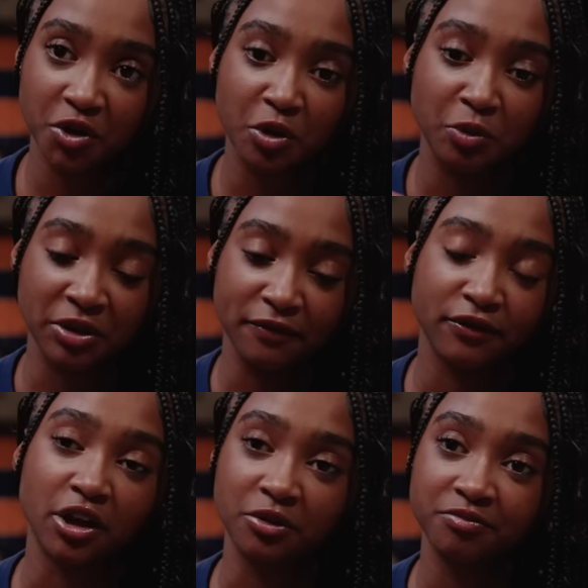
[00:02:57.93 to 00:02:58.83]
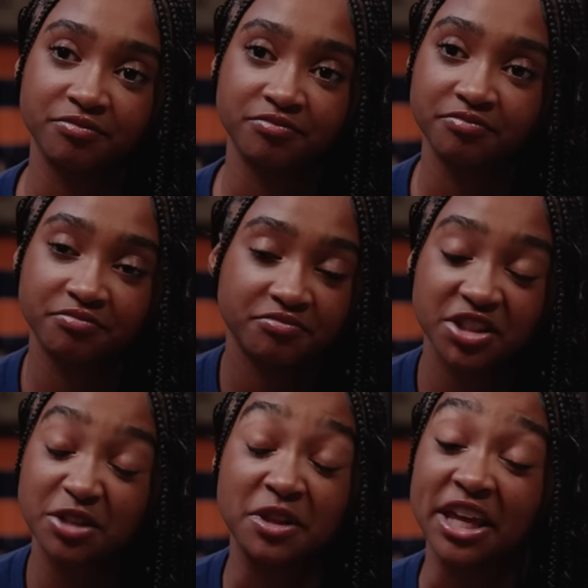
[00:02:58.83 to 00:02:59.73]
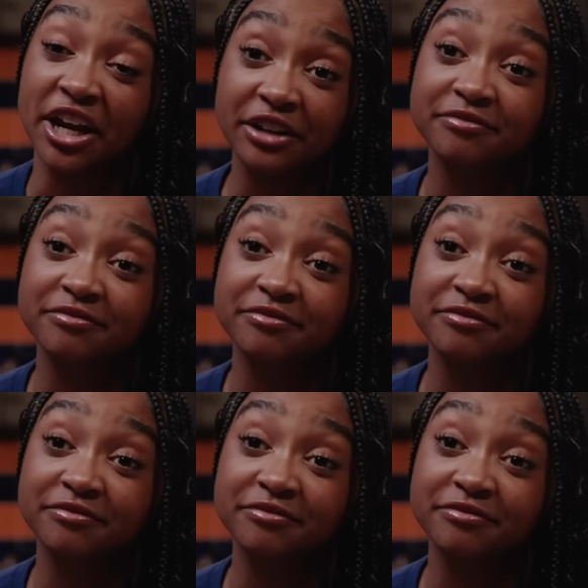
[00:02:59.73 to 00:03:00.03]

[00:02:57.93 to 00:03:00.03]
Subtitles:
going with the flow. Just there.